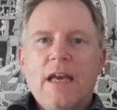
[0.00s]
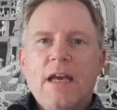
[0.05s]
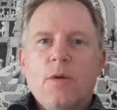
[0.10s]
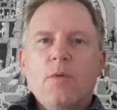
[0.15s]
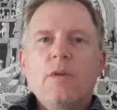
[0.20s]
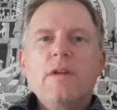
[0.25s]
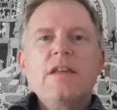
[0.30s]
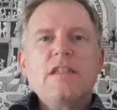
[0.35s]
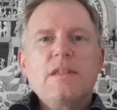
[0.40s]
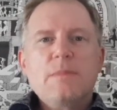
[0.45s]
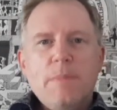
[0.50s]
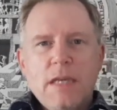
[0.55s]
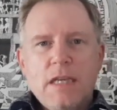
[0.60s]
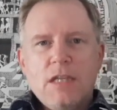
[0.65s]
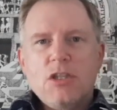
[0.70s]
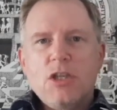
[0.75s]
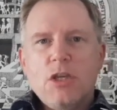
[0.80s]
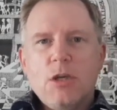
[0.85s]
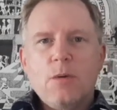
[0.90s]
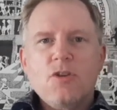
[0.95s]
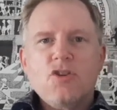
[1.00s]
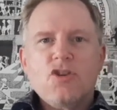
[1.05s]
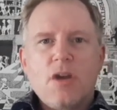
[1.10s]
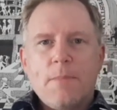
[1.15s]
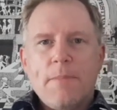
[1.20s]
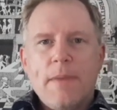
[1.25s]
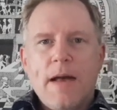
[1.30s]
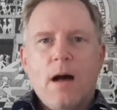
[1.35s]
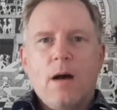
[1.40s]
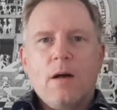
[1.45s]
really speak to you and
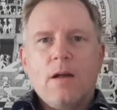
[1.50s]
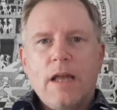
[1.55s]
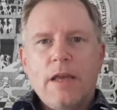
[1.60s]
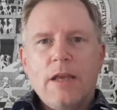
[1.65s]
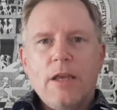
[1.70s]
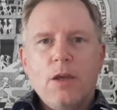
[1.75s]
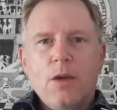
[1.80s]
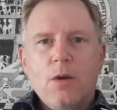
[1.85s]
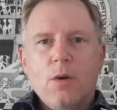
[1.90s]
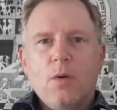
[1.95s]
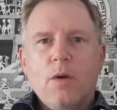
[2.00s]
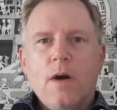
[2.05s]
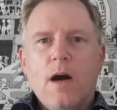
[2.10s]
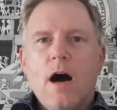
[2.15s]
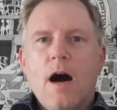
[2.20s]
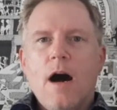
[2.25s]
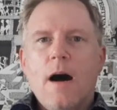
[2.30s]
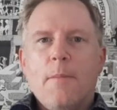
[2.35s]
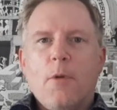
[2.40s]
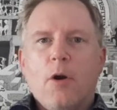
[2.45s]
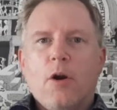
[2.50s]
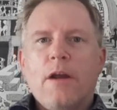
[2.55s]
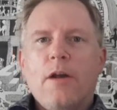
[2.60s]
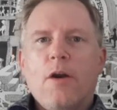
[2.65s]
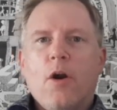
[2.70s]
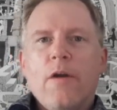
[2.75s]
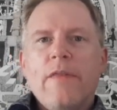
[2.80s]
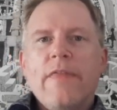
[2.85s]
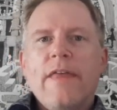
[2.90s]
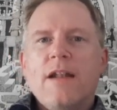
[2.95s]
jump out at you,
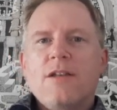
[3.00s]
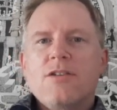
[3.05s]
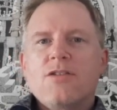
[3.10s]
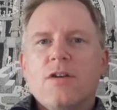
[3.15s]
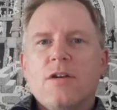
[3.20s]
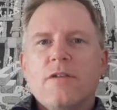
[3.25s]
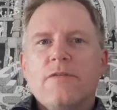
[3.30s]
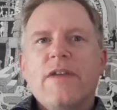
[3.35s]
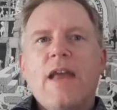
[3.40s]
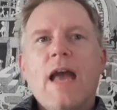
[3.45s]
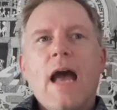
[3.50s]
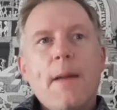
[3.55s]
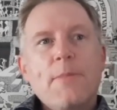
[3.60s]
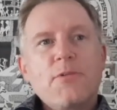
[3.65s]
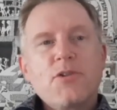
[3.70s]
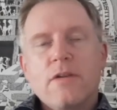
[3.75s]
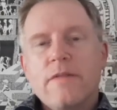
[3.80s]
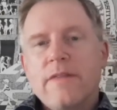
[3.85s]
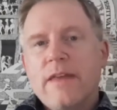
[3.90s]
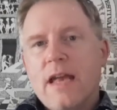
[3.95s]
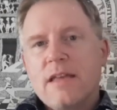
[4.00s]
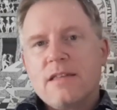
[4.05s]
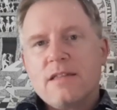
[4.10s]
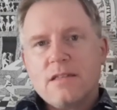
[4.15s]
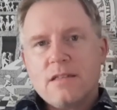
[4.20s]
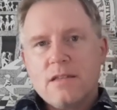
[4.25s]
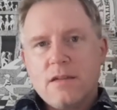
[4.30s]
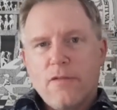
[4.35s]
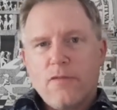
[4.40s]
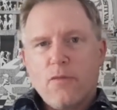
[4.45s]
or that sort of capture the
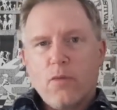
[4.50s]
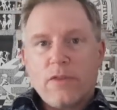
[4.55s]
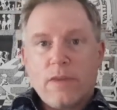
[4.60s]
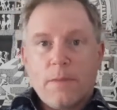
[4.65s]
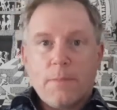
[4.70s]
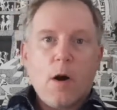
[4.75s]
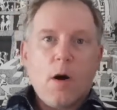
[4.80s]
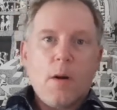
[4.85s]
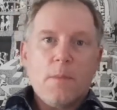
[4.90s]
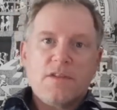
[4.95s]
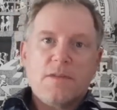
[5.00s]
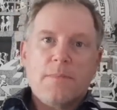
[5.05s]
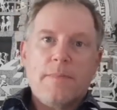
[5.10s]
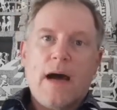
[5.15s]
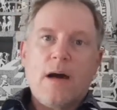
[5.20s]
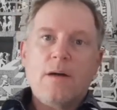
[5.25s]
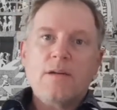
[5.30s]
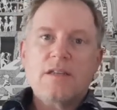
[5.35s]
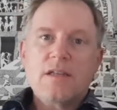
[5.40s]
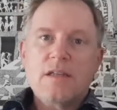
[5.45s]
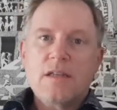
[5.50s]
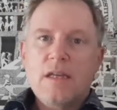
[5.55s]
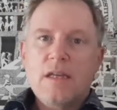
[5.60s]
essence of what the poem's about.